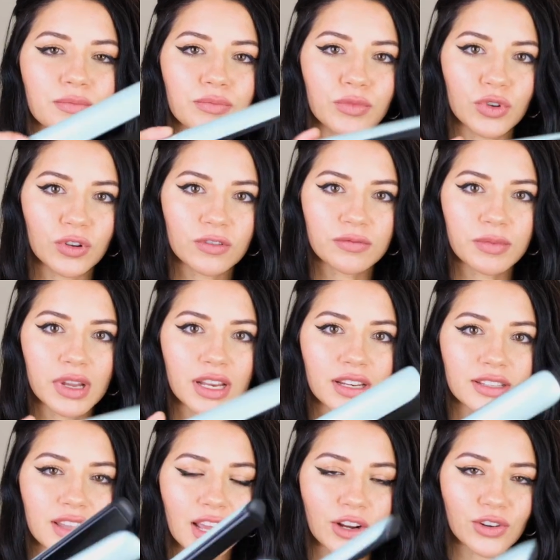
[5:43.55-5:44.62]

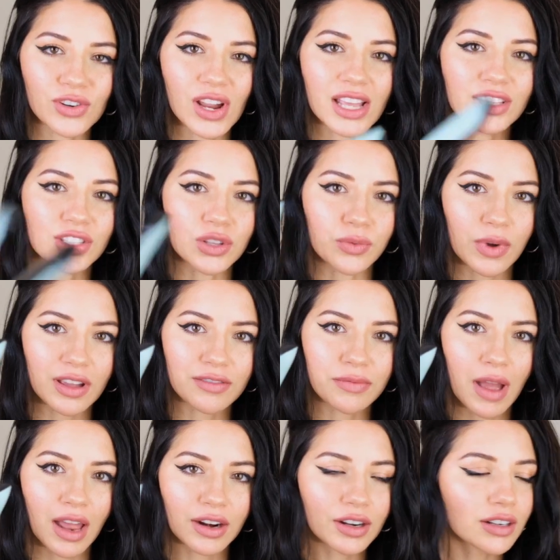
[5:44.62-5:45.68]
movement that creates the wave
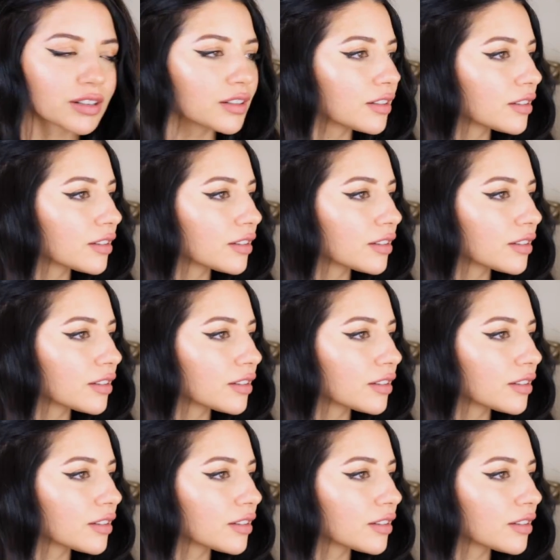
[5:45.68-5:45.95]
pattern.